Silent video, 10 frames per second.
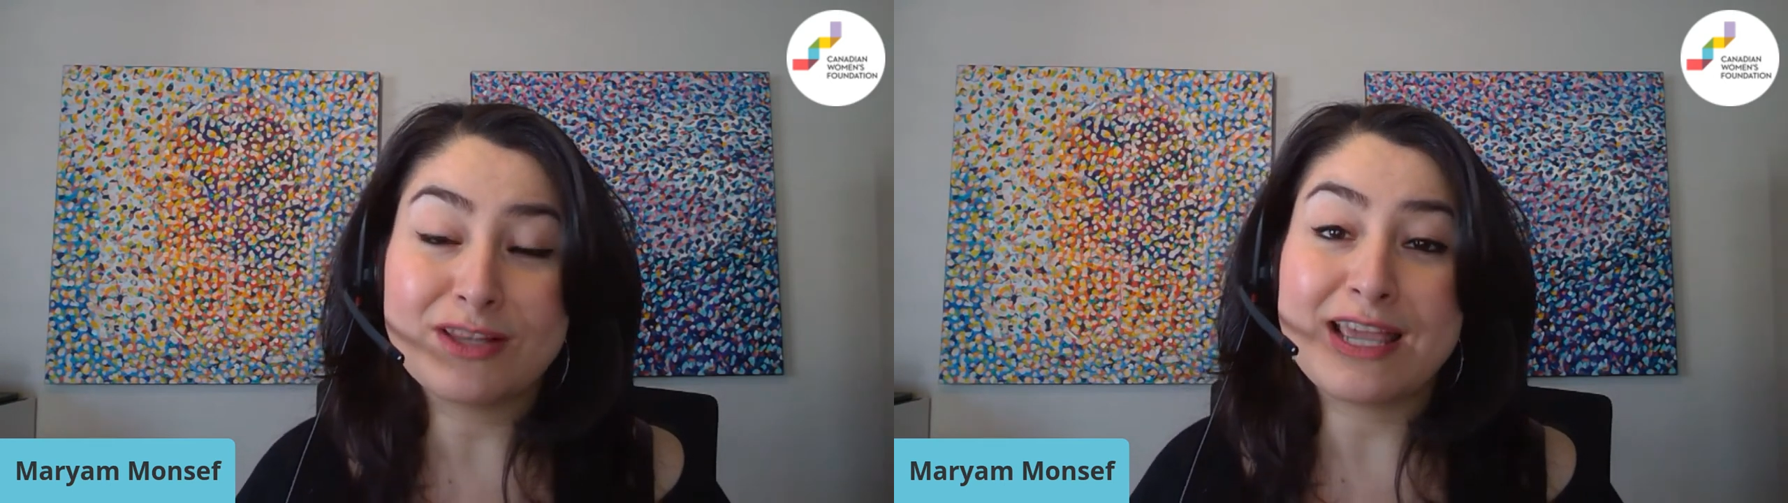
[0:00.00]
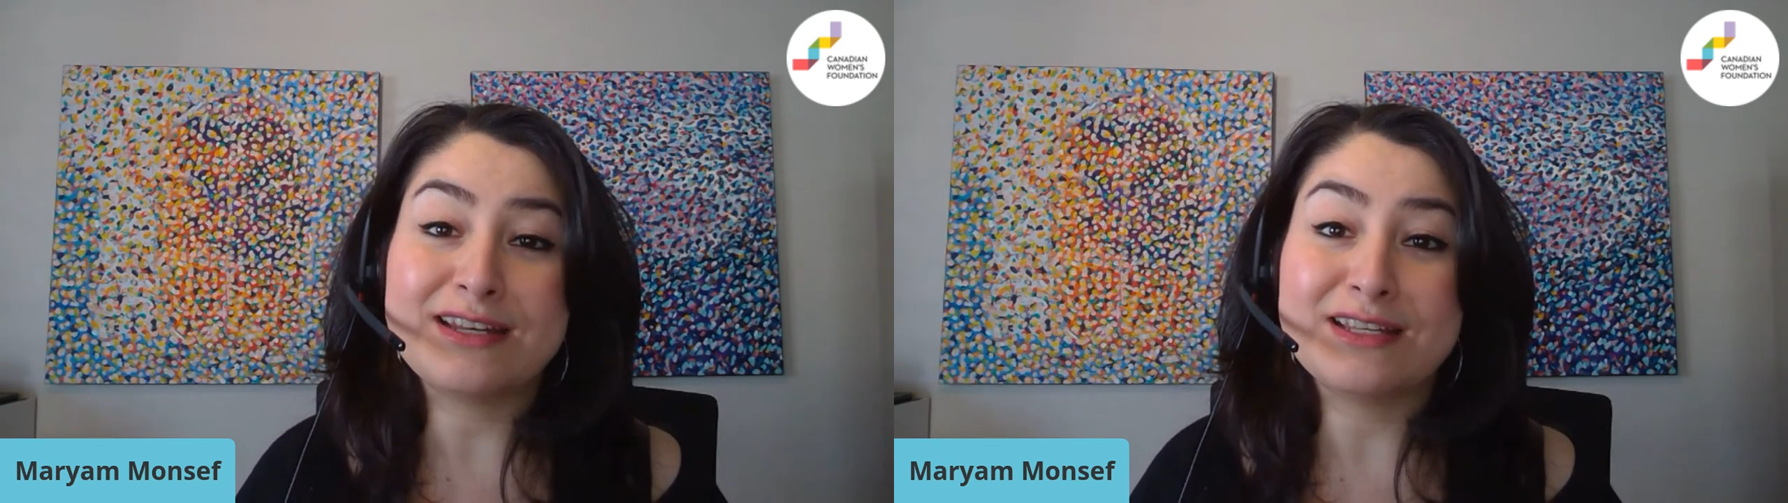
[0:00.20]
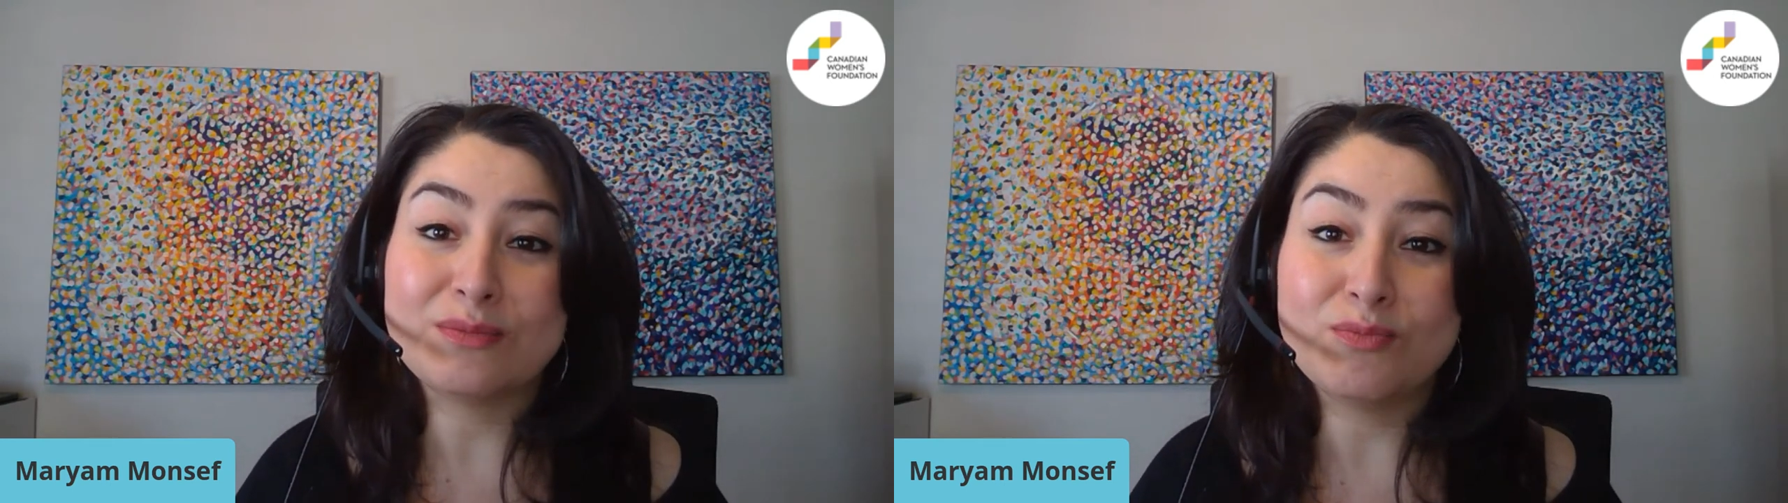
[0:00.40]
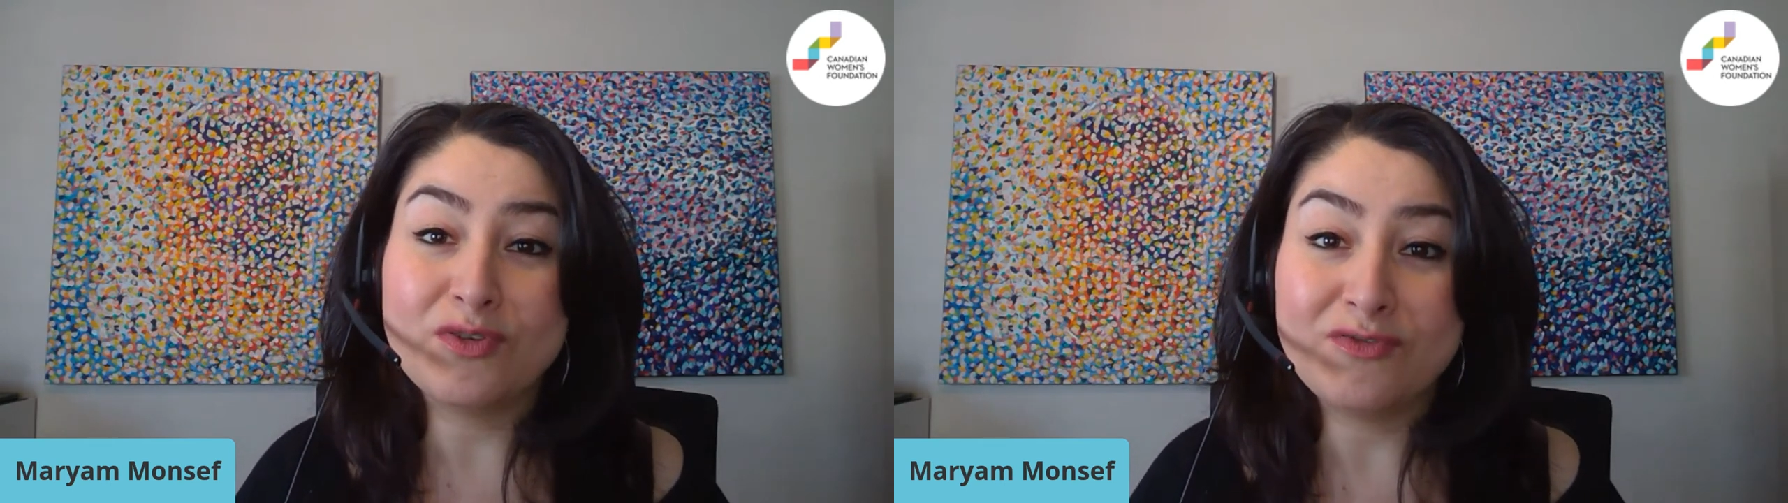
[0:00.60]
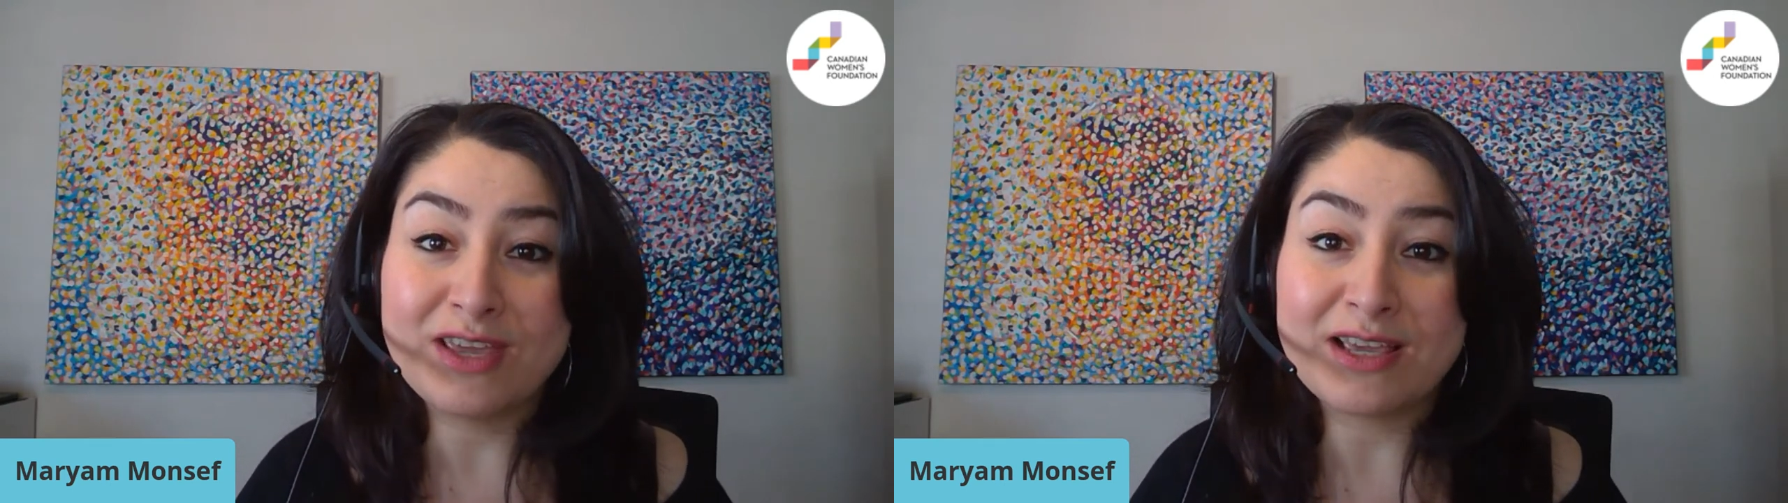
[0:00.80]
Plan is
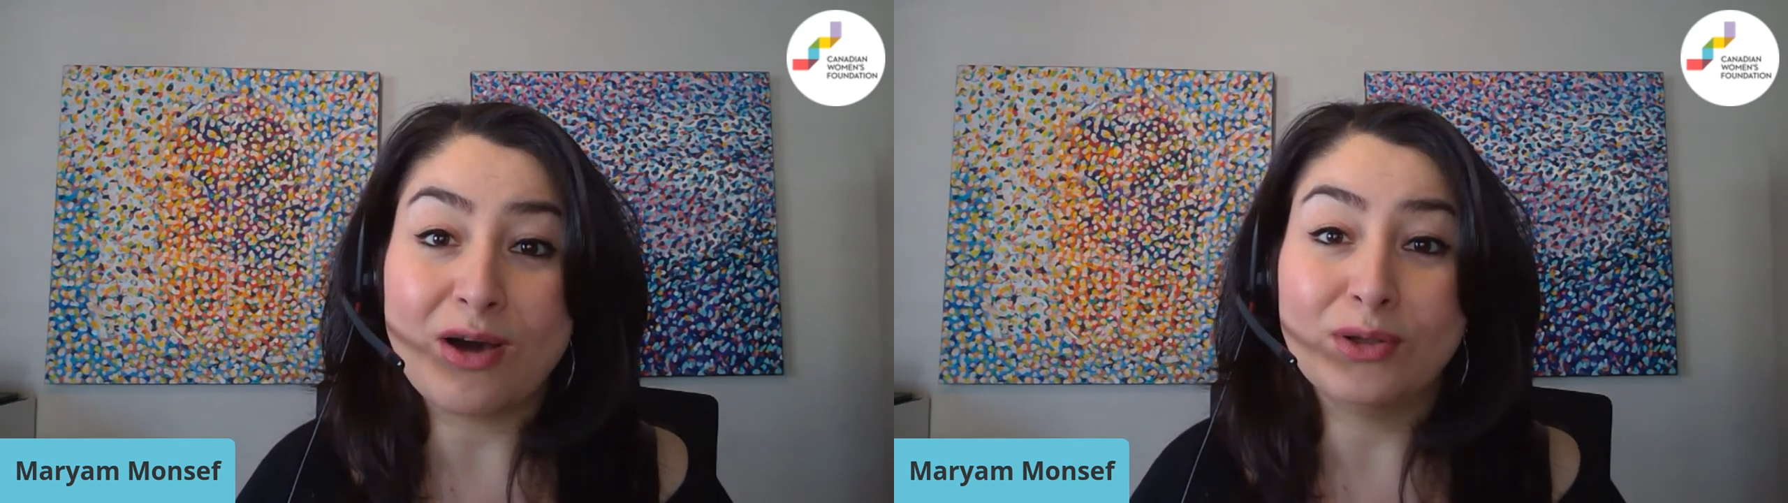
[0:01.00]
moving